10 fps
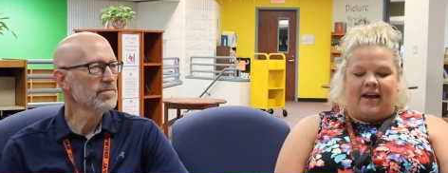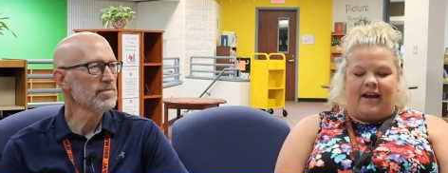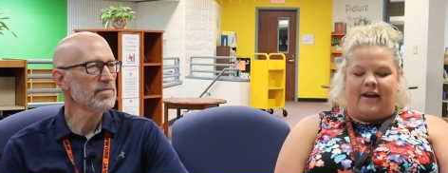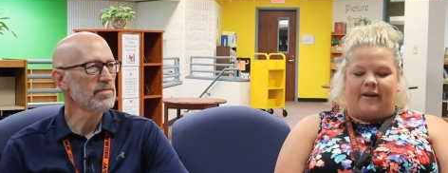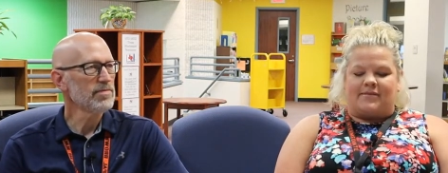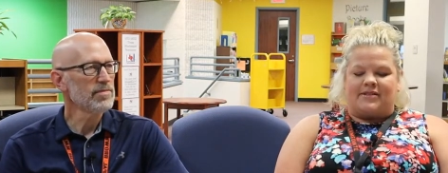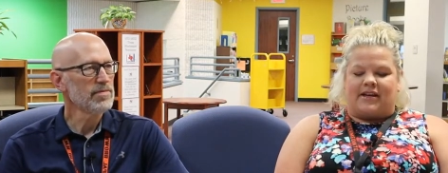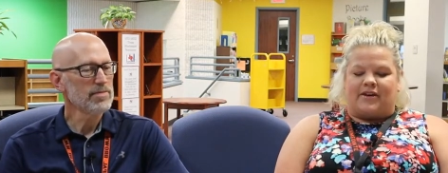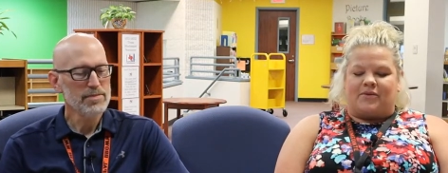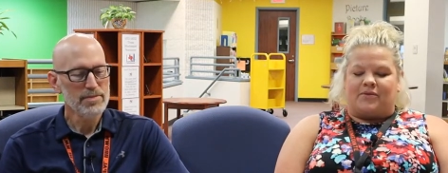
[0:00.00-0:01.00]
Speaker 1: um,
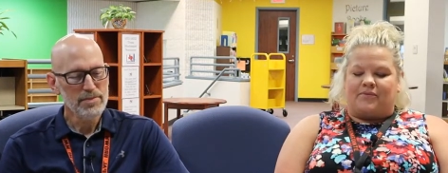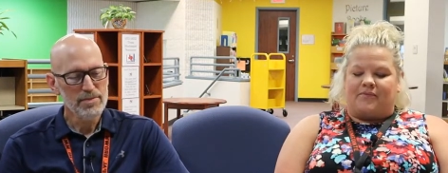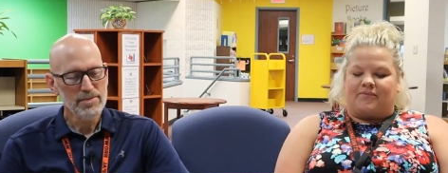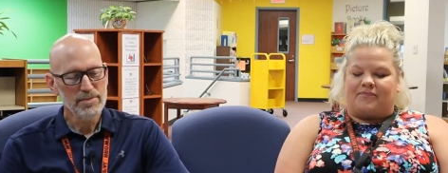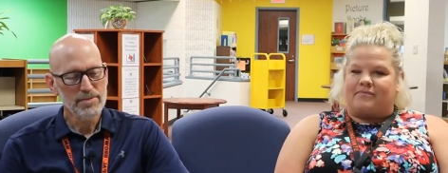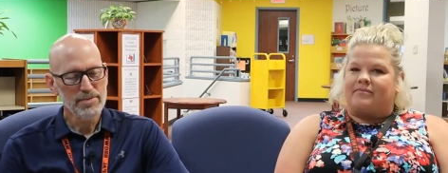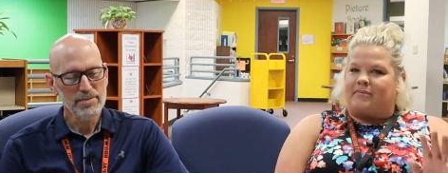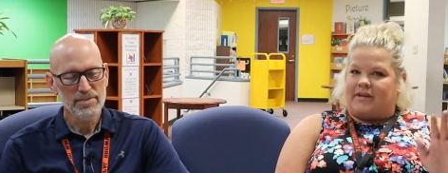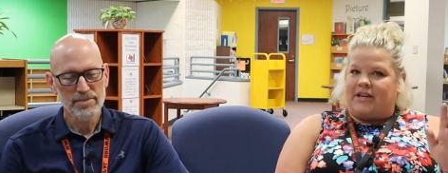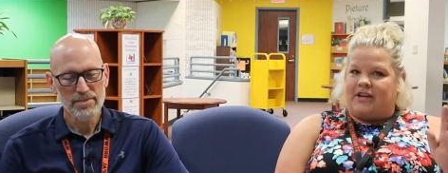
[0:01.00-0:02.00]
so
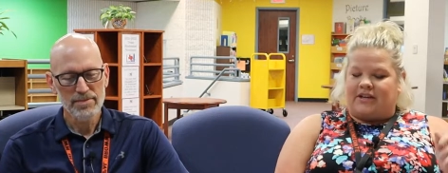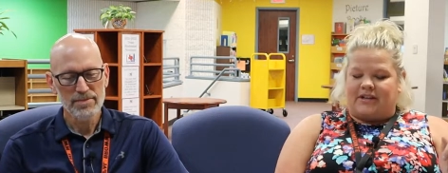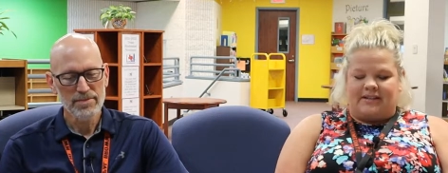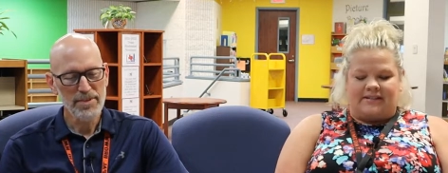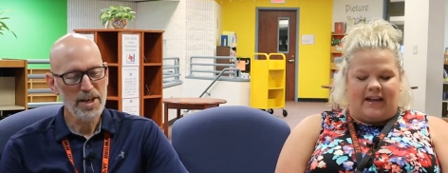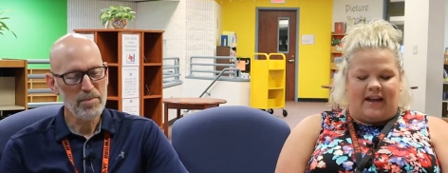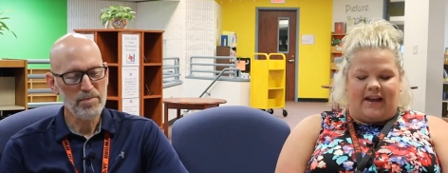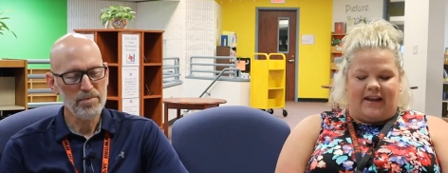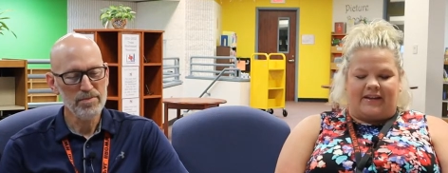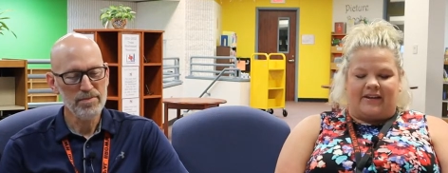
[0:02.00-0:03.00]
be good. Yep.
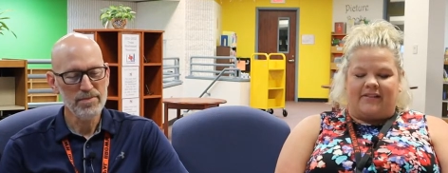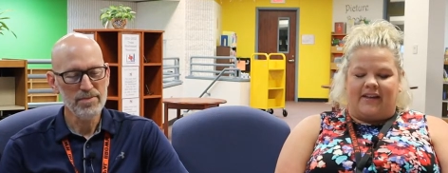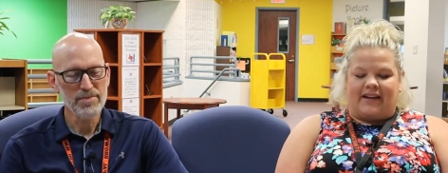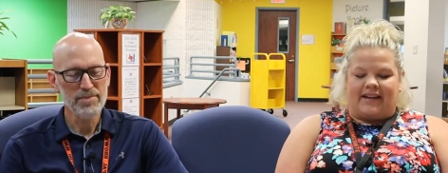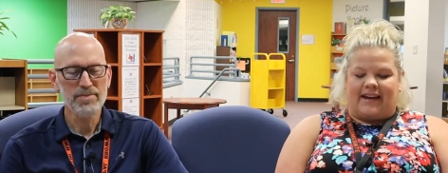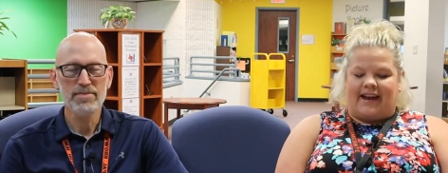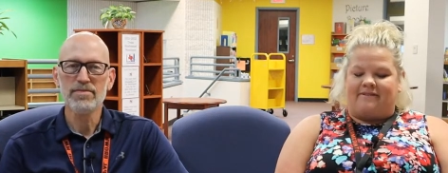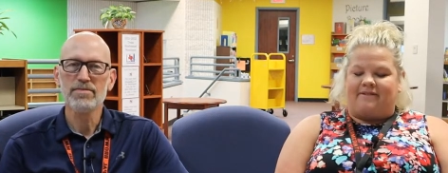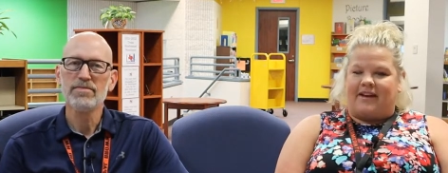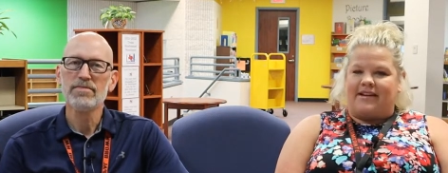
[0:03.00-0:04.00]
Uh, good luck and
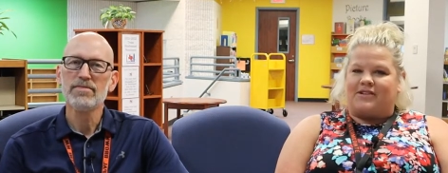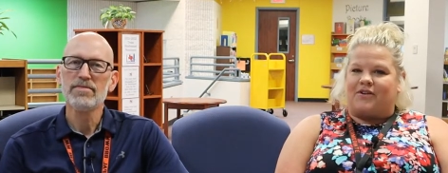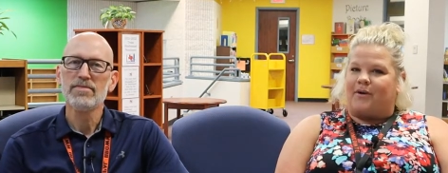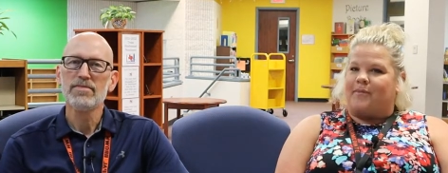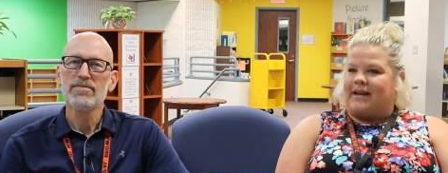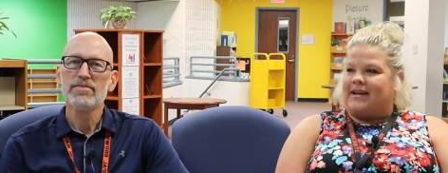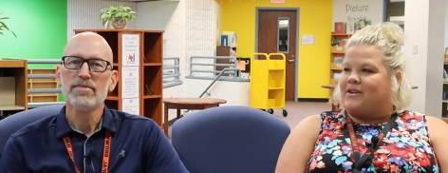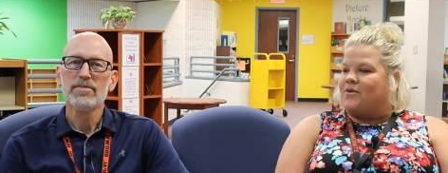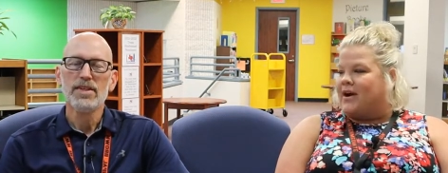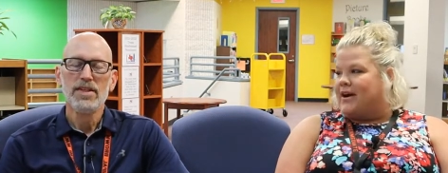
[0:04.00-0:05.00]
have fun to our
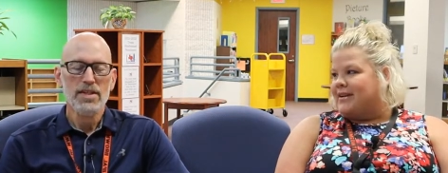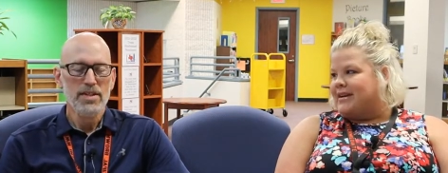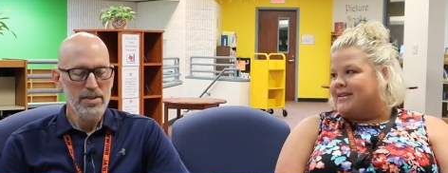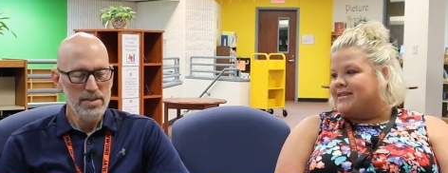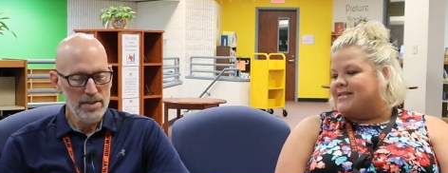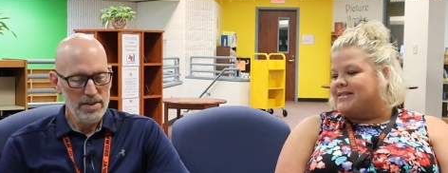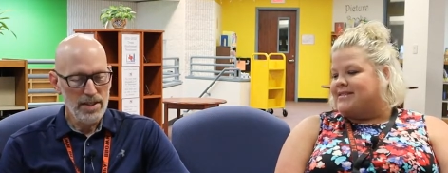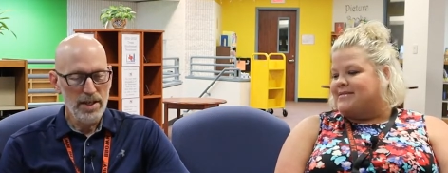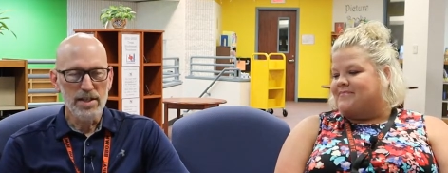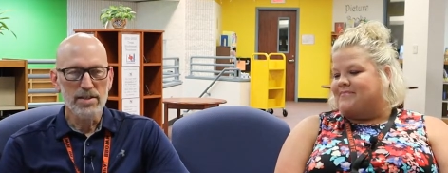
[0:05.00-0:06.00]
band and choir kids.
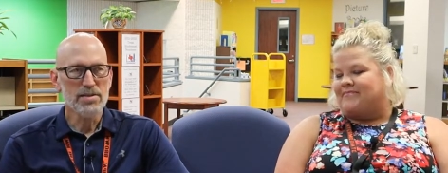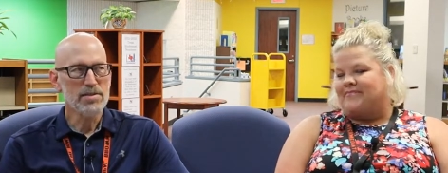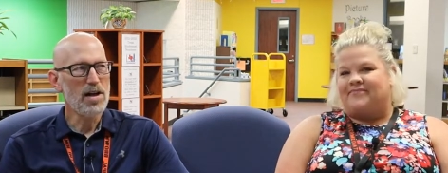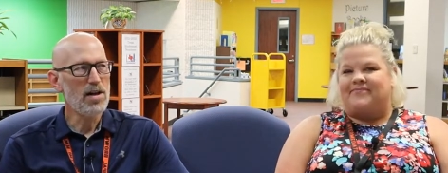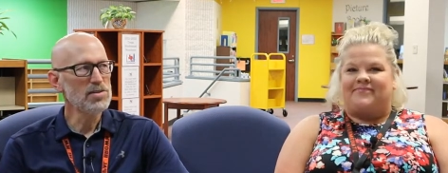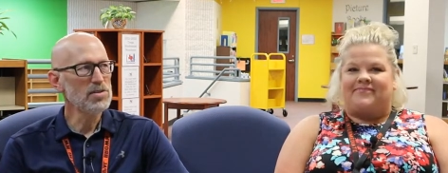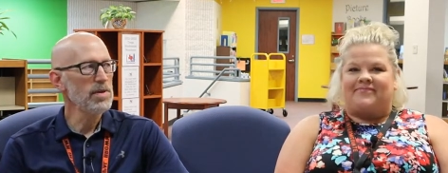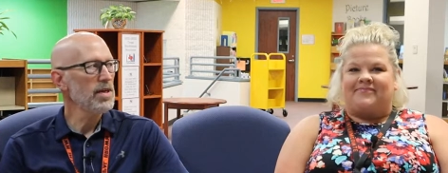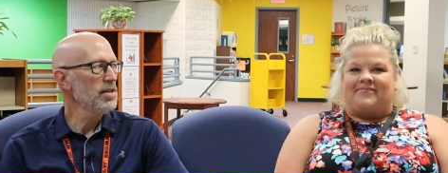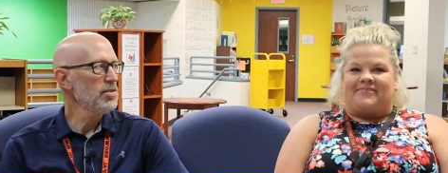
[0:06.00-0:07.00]
Speaker 2: Yeah, halls will
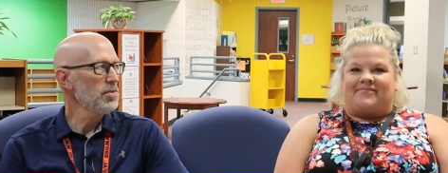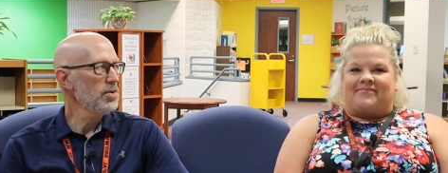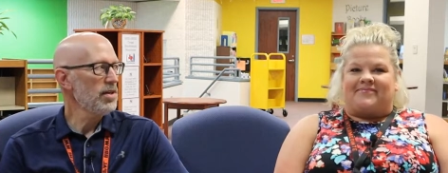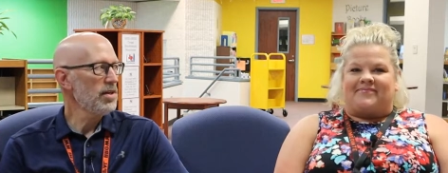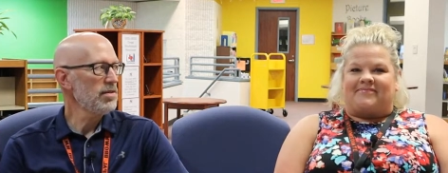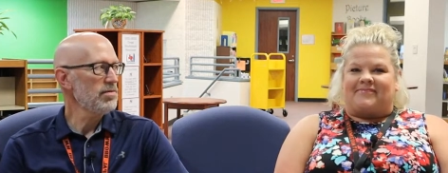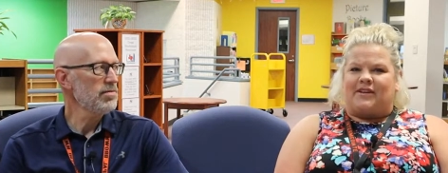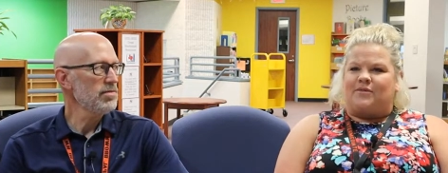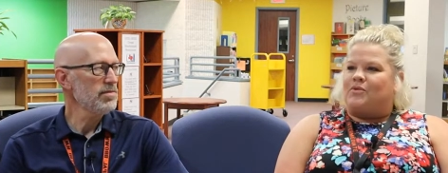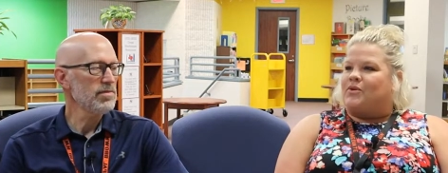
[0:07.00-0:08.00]
be a little more
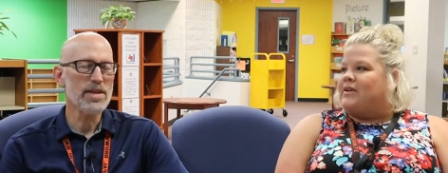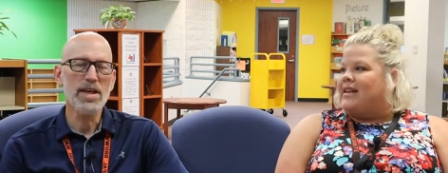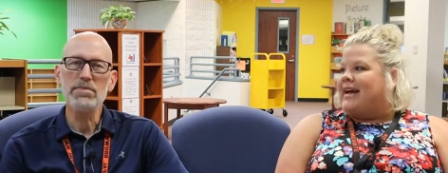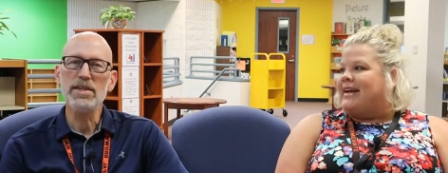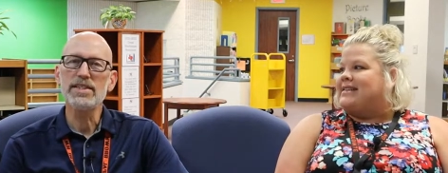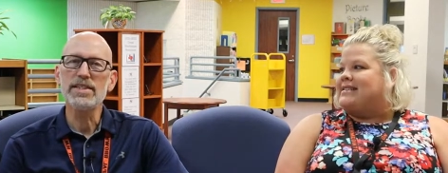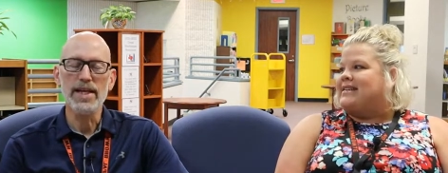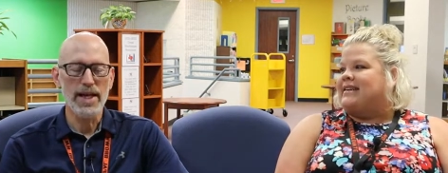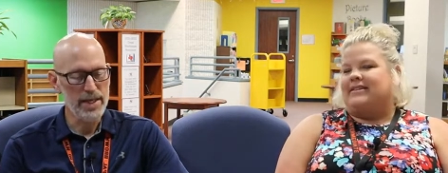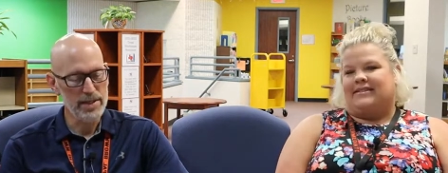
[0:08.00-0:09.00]
a little more empty light.
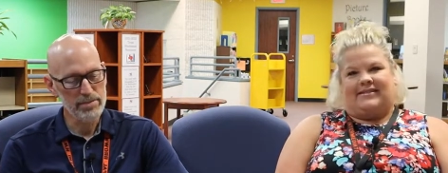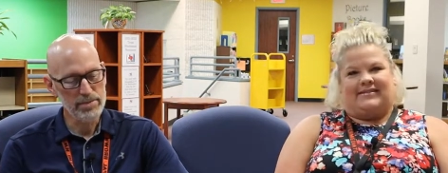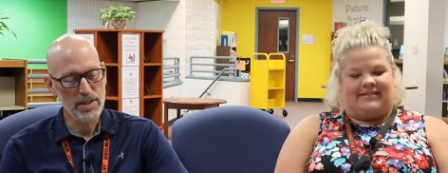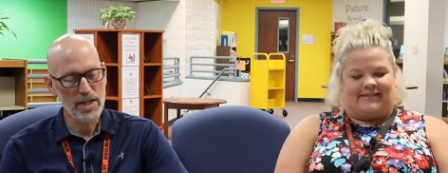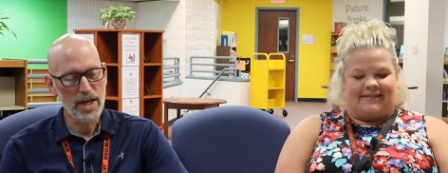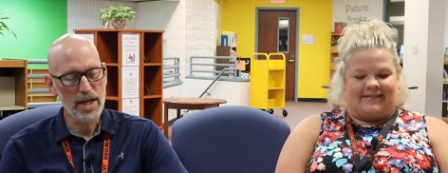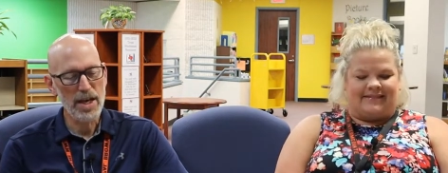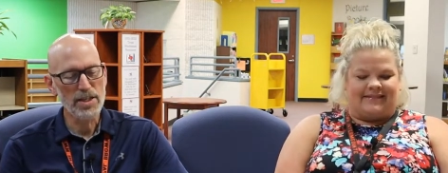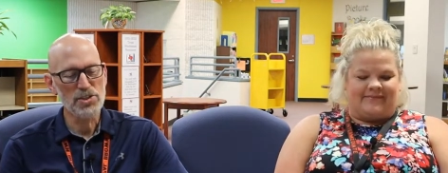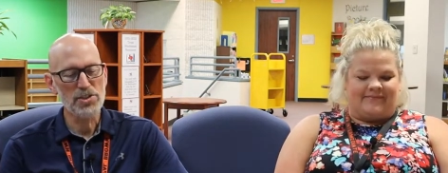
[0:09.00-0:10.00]
today. Okay,
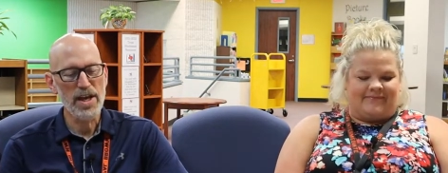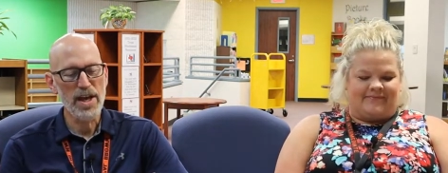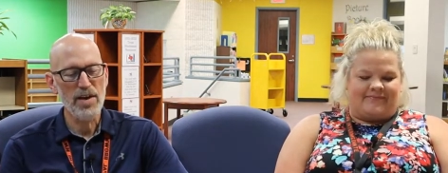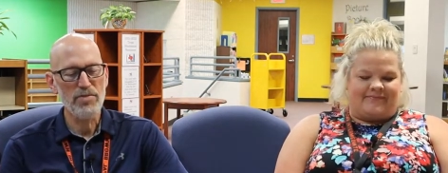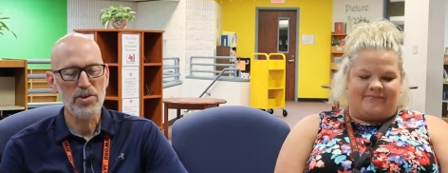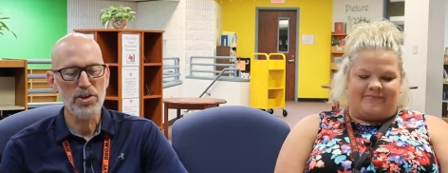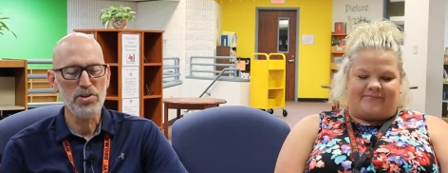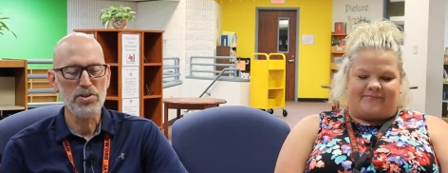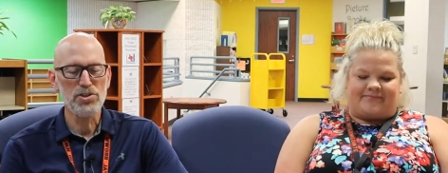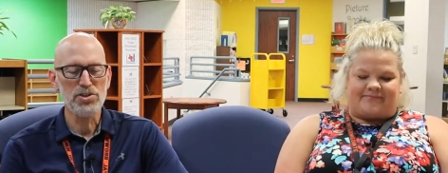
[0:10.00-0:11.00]
yesterday
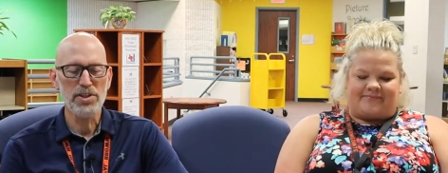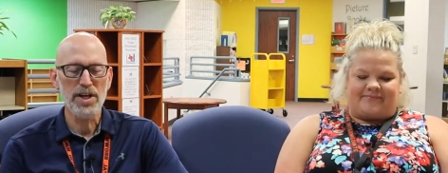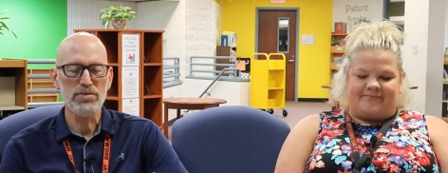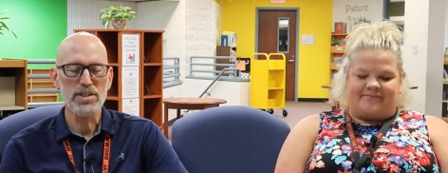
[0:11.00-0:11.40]
afternoon you should have